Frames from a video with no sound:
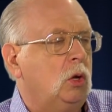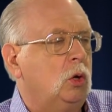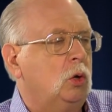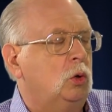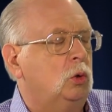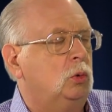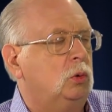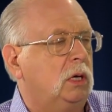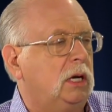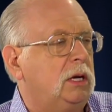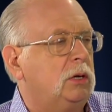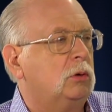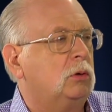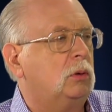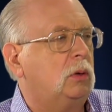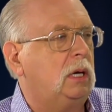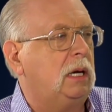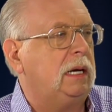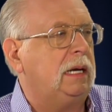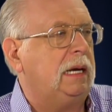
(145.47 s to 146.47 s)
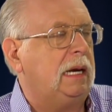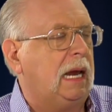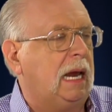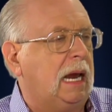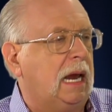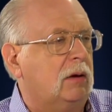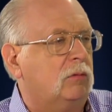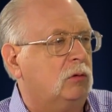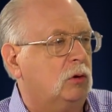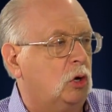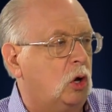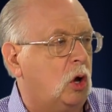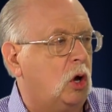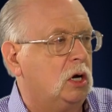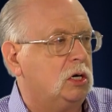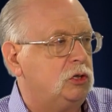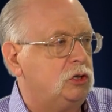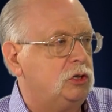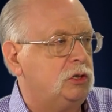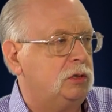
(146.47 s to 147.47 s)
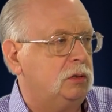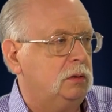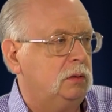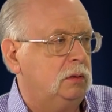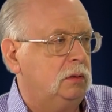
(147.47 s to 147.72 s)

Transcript: who literally have launched